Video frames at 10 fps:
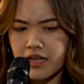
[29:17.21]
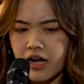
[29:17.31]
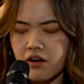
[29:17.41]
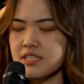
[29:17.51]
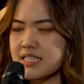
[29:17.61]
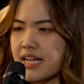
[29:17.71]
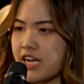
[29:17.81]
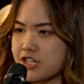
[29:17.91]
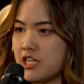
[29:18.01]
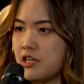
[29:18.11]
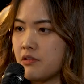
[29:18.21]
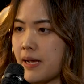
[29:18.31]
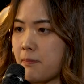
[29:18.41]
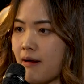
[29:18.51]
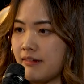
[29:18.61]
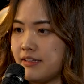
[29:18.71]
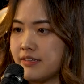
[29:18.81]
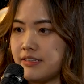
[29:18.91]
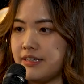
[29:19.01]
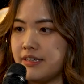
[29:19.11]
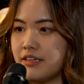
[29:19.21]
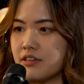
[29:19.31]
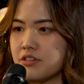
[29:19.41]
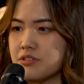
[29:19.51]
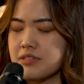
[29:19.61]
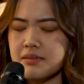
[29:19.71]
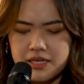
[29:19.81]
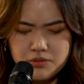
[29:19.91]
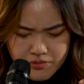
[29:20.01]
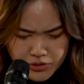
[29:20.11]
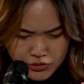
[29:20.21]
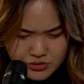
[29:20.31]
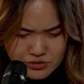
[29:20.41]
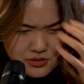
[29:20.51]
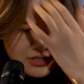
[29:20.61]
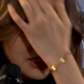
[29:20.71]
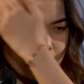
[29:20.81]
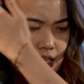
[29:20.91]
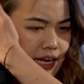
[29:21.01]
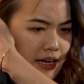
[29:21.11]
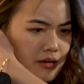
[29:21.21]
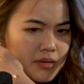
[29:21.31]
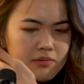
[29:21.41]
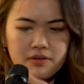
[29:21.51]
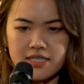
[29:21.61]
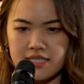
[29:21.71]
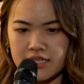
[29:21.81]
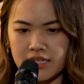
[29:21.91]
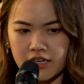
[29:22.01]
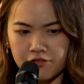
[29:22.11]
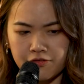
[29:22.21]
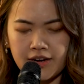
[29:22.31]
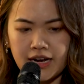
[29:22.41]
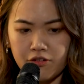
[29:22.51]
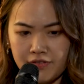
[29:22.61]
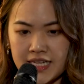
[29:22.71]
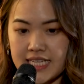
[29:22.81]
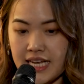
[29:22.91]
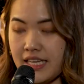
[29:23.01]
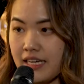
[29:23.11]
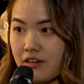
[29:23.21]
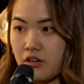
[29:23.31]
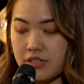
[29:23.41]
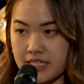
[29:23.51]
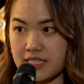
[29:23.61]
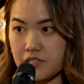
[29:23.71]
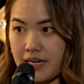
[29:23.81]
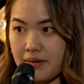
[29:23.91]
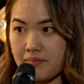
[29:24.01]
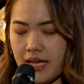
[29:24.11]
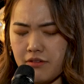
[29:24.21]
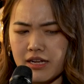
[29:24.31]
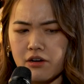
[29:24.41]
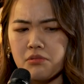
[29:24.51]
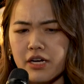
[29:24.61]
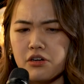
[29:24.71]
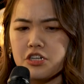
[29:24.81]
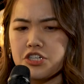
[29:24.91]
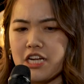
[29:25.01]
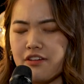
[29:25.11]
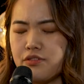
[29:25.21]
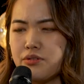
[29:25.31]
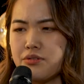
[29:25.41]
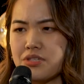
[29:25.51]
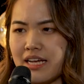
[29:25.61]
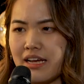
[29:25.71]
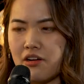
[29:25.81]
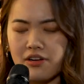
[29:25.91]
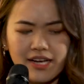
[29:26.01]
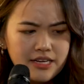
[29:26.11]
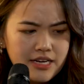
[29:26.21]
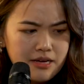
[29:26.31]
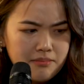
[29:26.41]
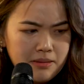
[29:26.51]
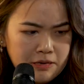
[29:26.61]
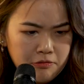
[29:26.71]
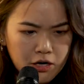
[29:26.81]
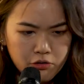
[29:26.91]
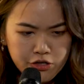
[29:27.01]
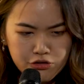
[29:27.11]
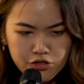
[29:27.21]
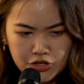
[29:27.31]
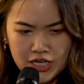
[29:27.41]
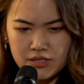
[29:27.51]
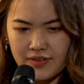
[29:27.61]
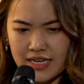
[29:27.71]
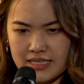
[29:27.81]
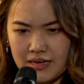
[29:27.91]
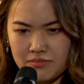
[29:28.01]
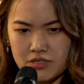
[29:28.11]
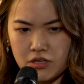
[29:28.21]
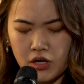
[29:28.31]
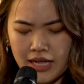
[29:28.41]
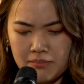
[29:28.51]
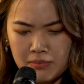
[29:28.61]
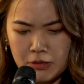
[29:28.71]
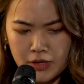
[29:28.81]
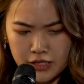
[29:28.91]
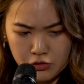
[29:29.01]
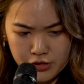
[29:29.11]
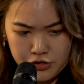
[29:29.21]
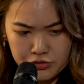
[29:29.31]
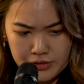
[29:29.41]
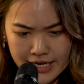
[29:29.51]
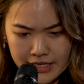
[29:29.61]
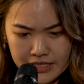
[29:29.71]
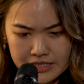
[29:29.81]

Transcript: How does that actually look like practically? Because, sometimes when we go through, maybe we see our friends hanging out on Instagram and we're like, oh my gosh, I feel sad. Or maybe we are going through stress with exams. Or maybe we're going through